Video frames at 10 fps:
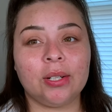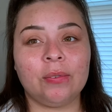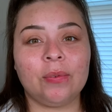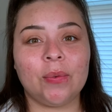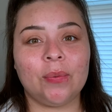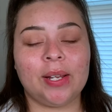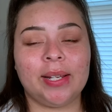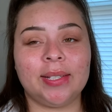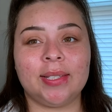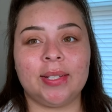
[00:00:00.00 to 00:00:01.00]
a full
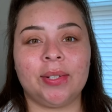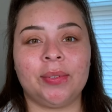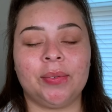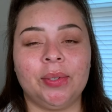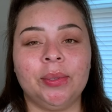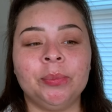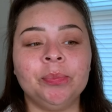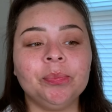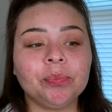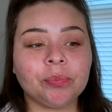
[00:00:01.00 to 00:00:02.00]
face of
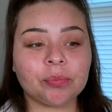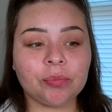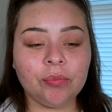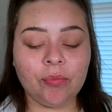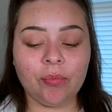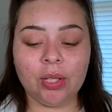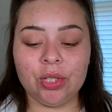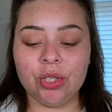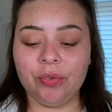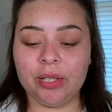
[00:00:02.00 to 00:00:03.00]

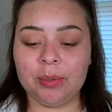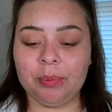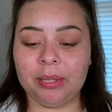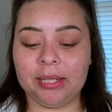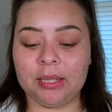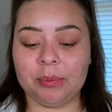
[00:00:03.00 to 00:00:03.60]
Juvia's Place,